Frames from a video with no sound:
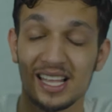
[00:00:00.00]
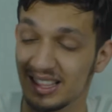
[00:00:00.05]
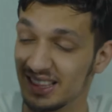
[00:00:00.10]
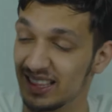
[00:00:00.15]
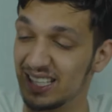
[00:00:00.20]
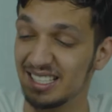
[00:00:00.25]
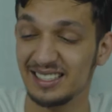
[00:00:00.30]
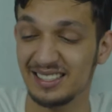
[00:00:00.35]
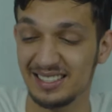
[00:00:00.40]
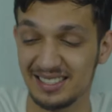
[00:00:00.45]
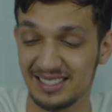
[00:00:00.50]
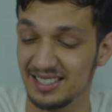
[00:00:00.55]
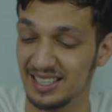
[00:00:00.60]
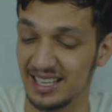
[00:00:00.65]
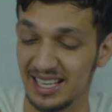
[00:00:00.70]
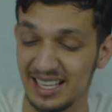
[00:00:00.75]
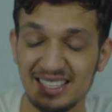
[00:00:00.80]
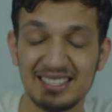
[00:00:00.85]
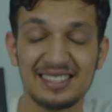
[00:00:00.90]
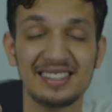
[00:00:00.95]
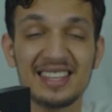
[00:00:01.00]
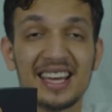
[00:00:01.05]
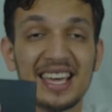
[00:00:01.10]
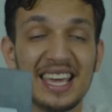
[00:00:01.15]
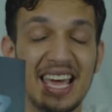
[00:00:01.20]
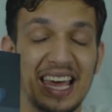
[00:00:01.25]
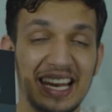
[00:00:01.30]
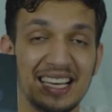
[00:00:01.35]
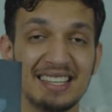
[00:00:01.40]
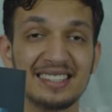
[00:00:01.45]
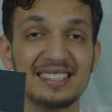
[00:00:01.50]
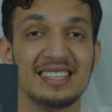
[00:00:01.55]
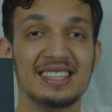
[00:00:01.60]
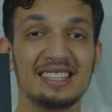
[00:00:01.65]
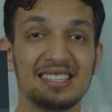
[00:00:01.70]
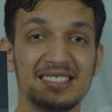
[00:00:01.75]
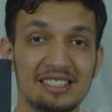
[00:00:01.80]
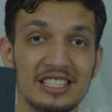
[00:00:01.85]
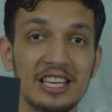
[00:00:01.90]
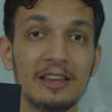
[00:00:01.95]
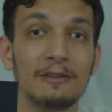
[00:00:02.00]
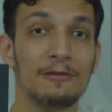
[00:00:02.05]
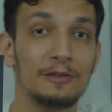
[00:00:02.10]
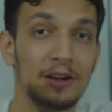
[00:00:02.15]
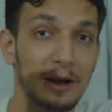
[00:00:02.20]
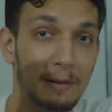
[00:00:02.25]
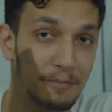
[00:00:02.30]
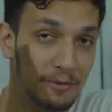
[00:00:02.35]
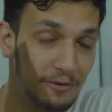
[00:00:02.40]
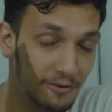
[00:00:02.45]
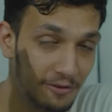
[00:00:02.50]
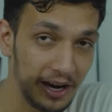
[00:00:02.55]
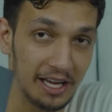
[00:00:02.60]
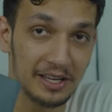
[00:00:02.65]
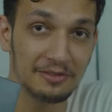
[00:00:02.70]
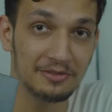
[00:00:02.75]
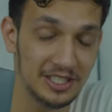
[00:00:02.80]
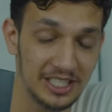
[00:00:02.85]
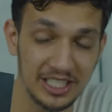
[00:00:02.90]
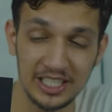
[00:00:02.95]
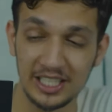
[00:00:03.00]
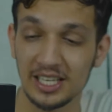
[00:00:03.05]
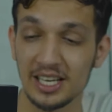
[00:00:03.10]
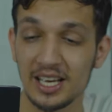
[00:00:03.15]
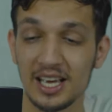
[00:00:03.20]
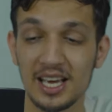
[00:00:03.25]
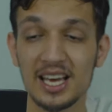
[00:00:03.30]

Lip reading: This is the Galaxy Z Flip 5G.